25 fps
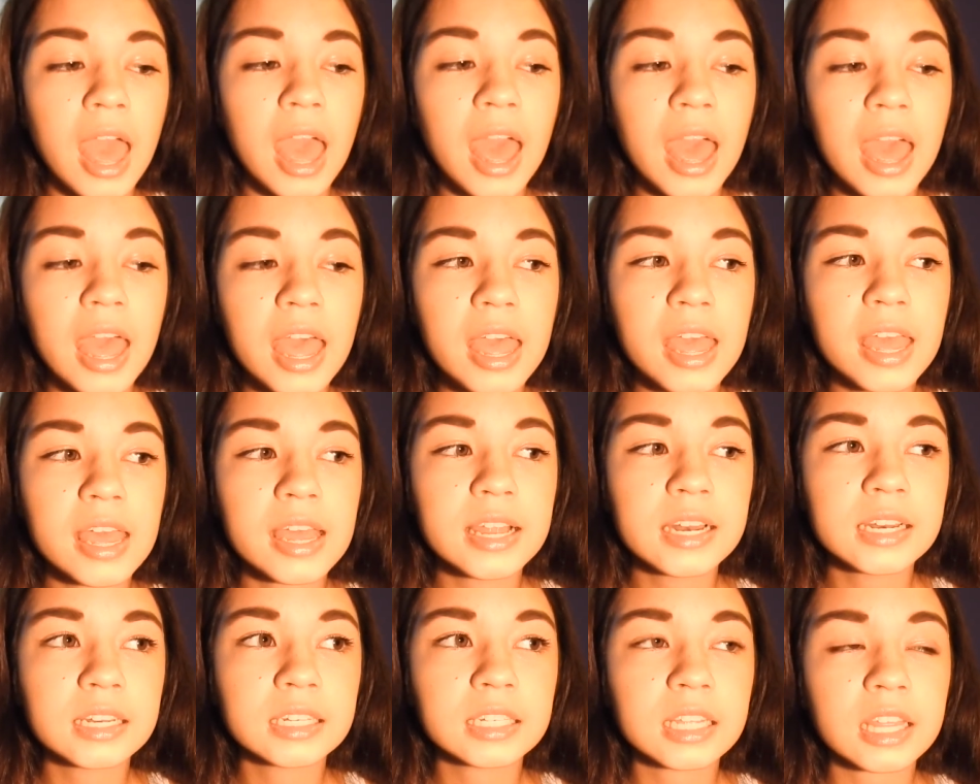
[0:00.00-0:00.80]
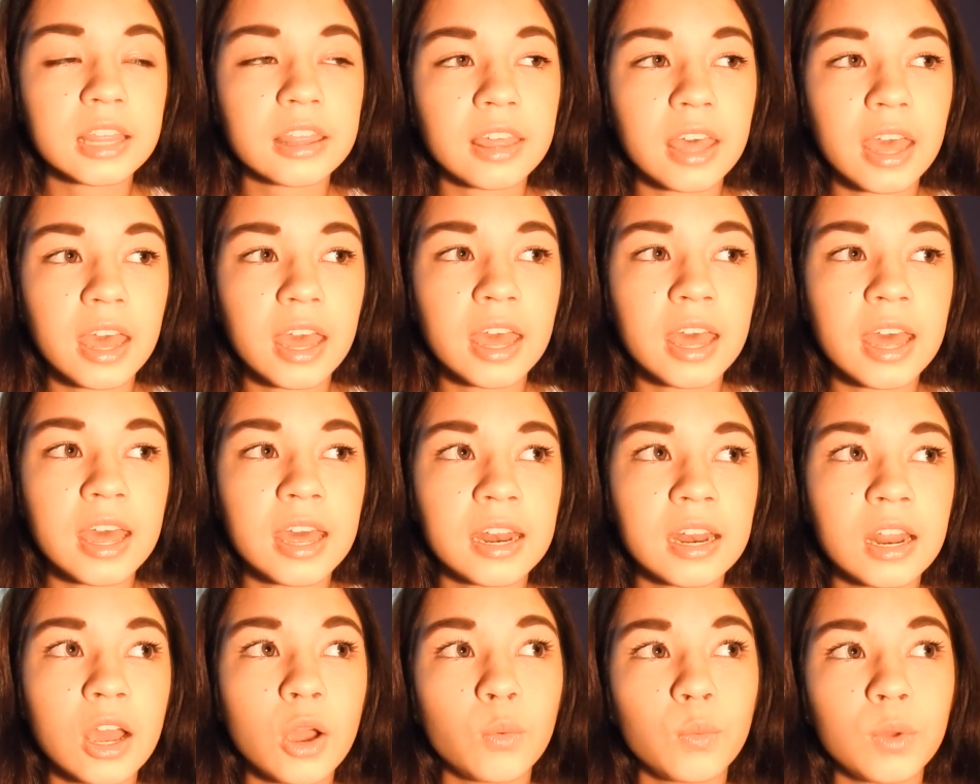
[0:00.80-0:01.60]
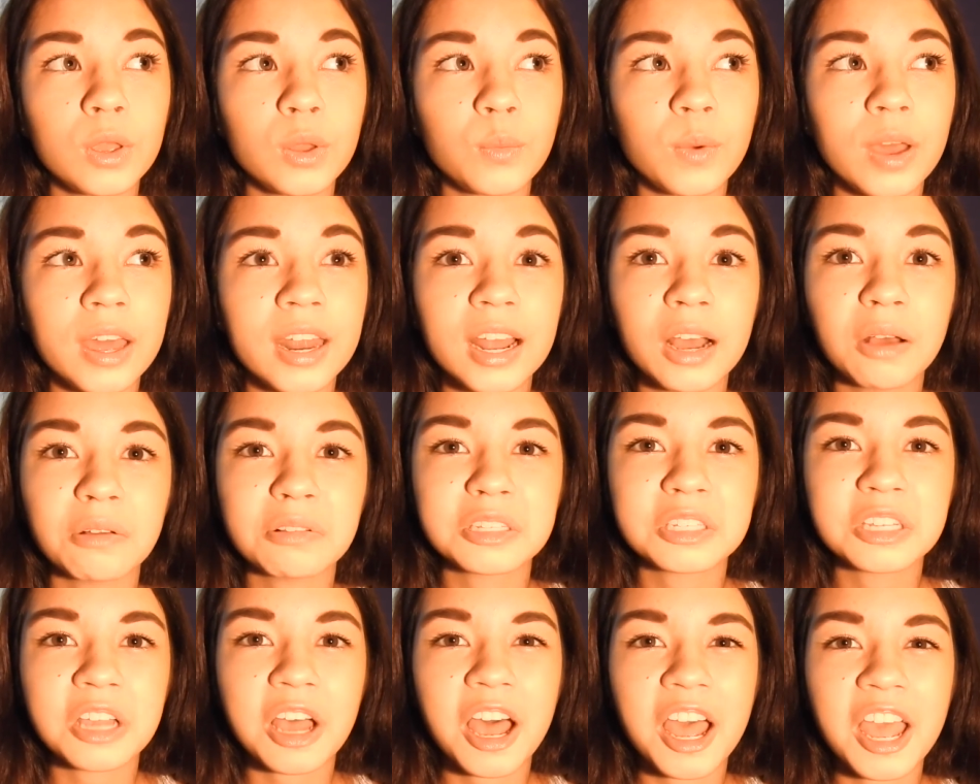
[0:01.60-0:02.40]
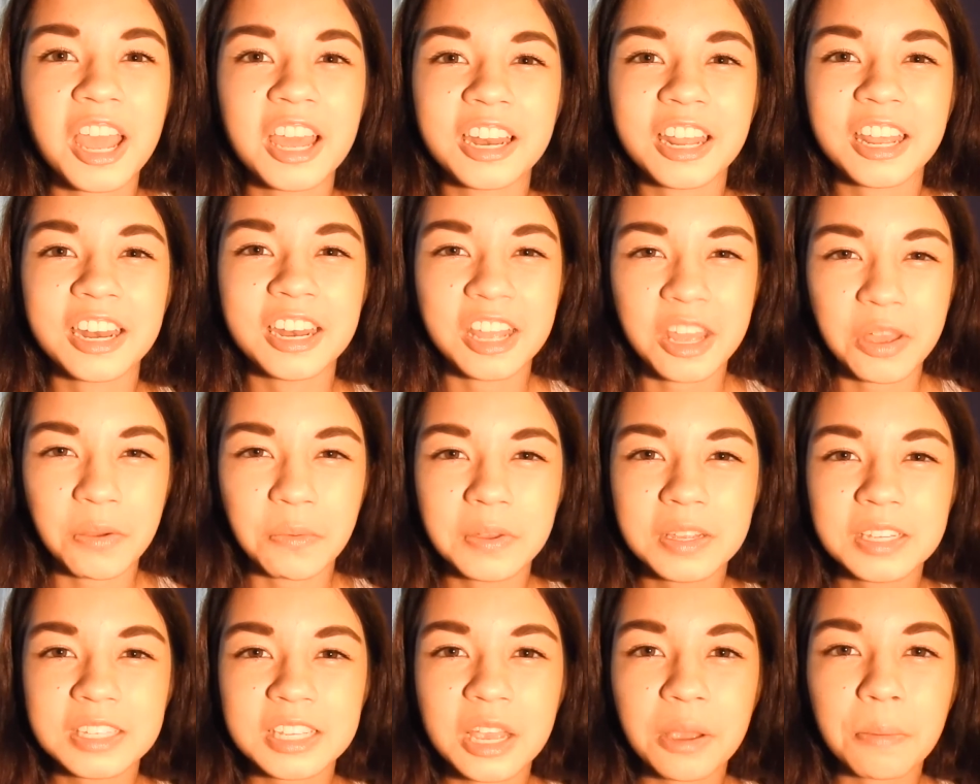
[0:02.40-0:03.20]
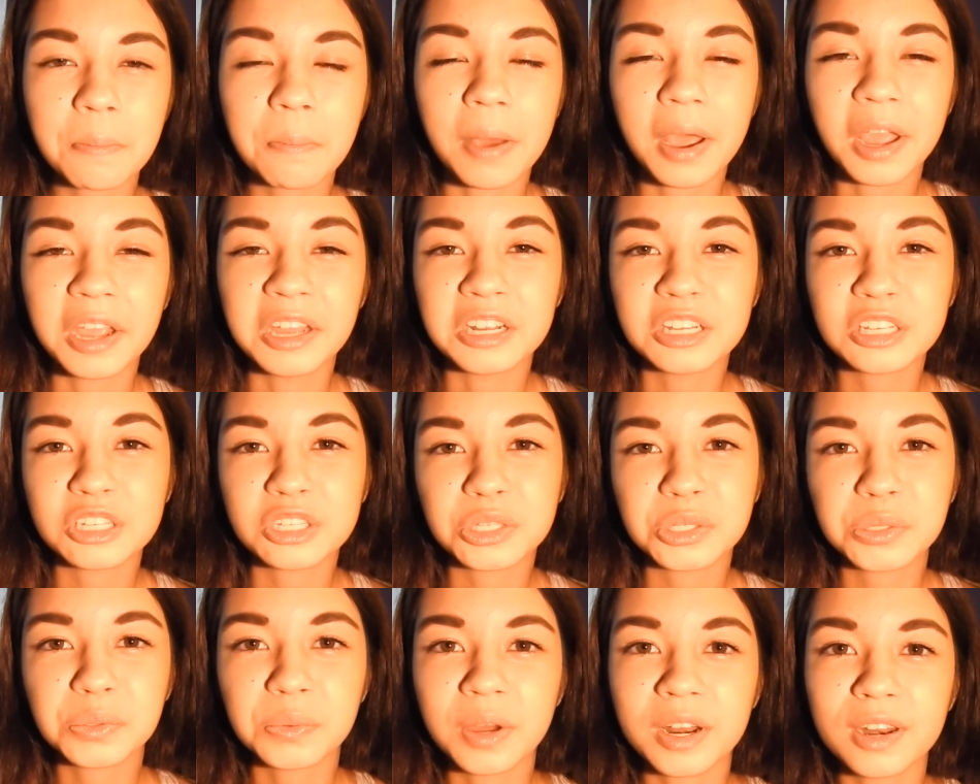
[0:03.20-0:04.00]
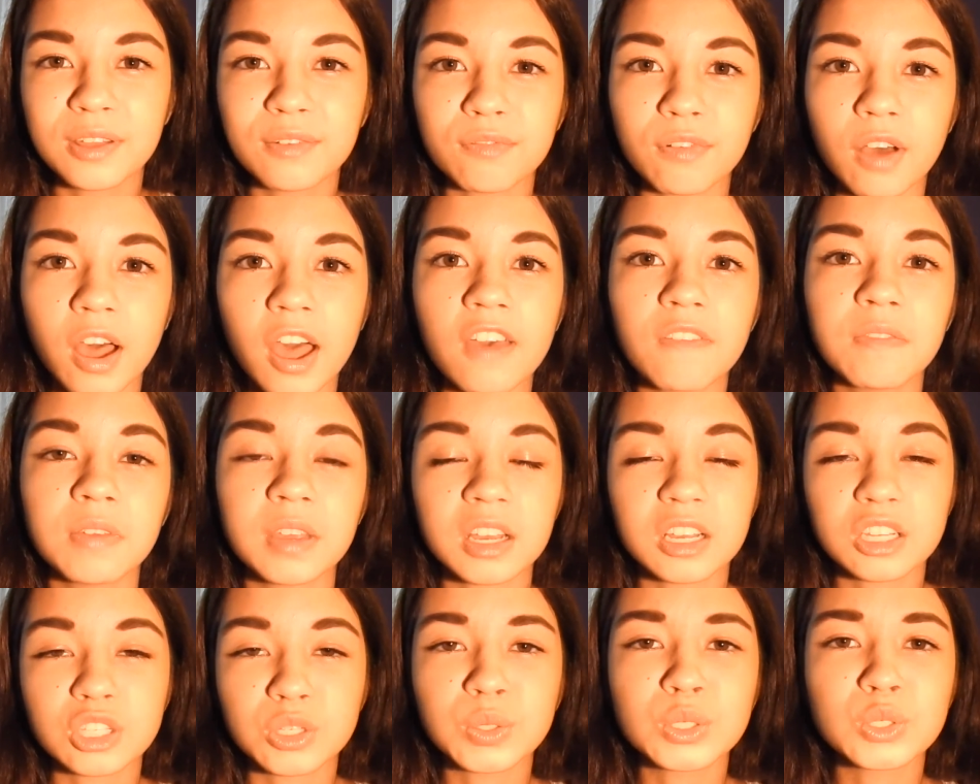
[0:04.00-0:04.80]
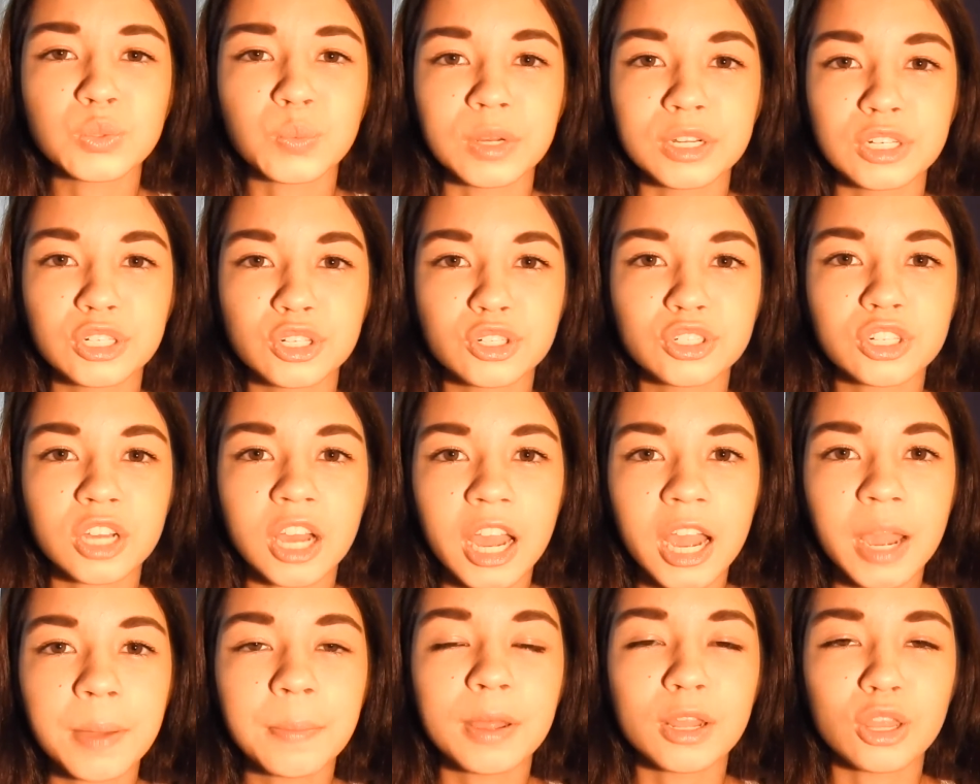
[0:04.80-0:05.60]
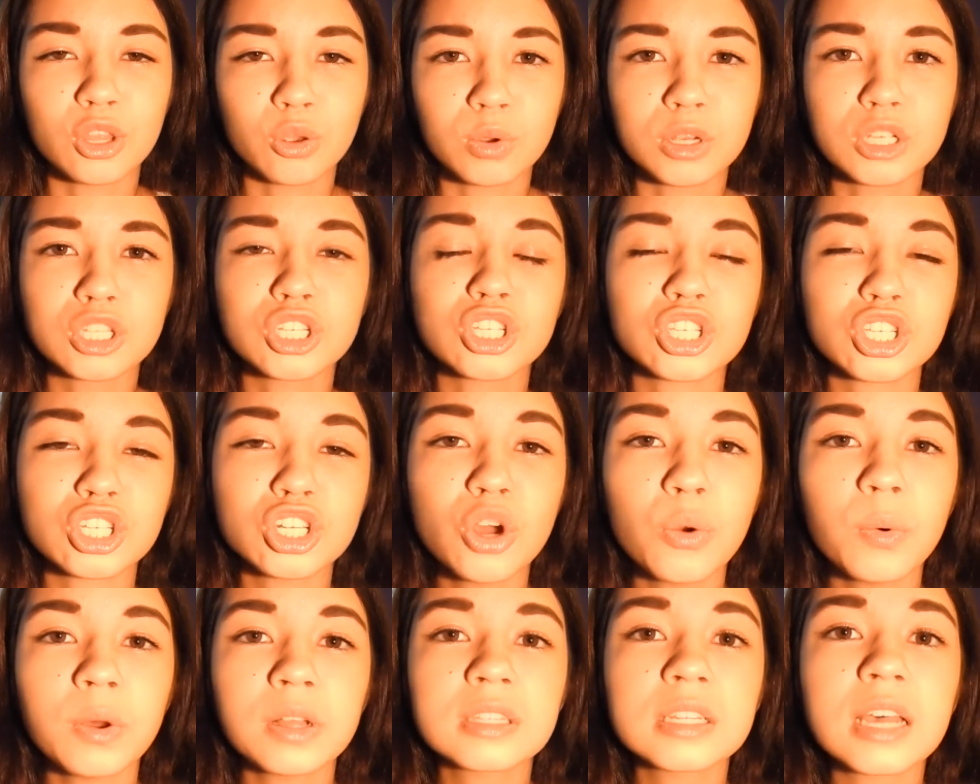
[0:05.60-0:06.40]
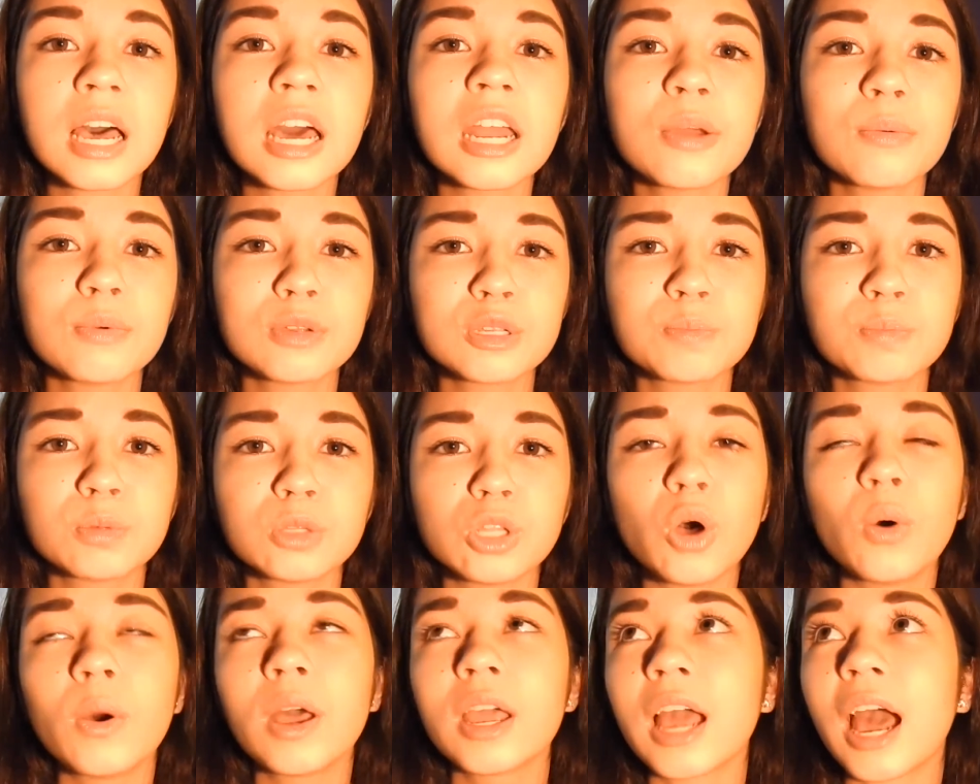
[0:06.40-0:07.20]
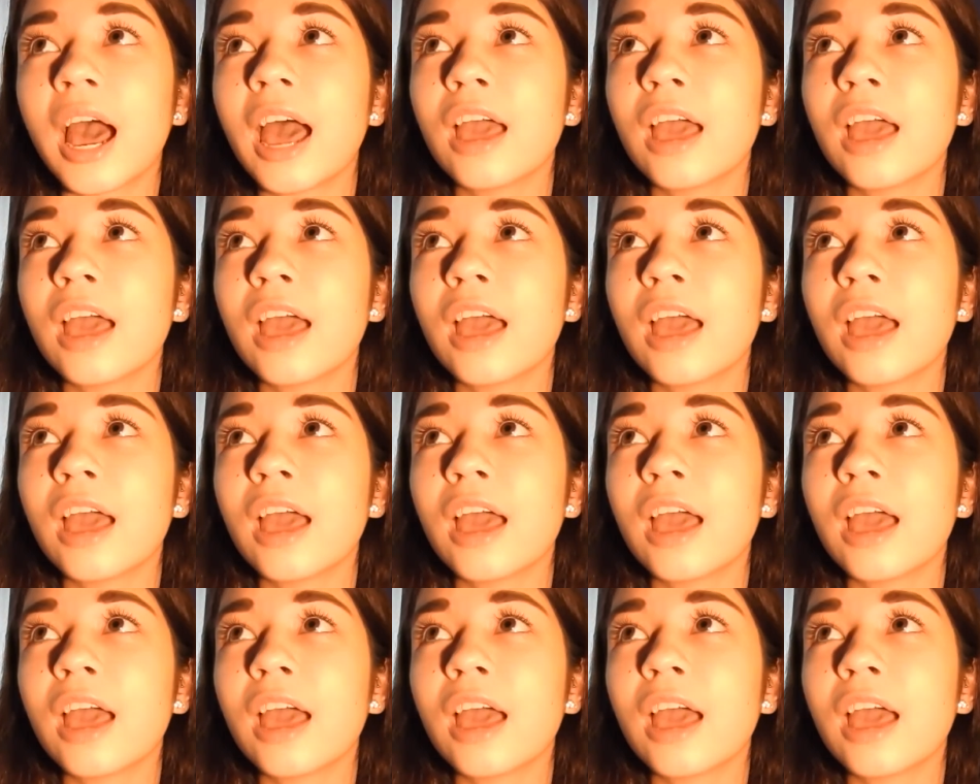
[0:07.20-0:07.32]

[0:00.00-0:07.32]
and then we went outside and it was like minus 25 because it was winter time and there was snow outside. It was blowing.